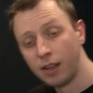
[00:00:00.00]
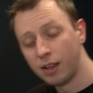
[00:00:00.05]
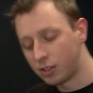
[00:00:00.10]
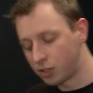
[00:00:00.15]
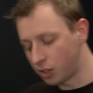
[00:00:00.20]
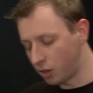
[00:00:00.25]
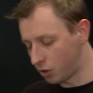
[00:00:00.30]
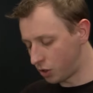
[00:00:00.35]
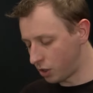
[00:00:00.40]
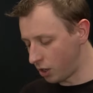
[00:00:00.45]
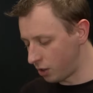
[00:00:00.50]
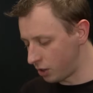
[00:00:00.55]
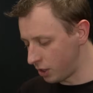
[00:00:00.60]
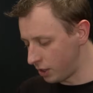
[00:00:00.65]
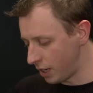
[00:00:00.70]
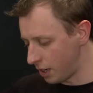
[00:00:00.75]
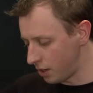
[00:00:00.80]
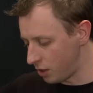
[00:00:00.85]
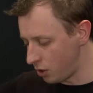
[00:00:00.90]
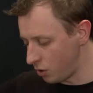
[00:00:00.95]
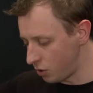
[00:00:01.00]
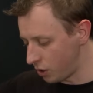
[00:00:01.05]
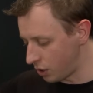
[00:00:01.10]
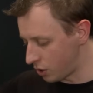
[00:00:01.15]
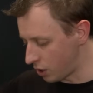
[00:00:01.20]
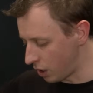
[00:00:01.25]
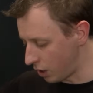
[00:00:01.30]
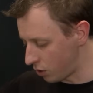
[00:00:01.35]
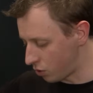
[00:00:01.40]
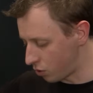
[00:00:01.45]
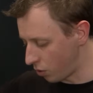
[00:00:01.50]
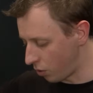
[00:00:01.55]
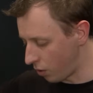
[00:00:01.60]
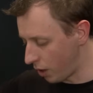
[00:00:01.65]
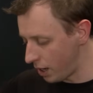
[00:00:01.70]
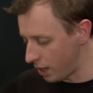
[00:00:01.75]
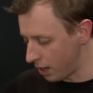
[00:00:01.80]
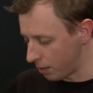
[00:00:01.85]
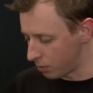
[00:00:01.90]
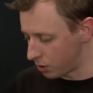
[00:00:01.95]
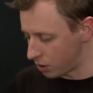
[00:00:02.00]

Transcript: So starting then, using Celestra Grey, I'm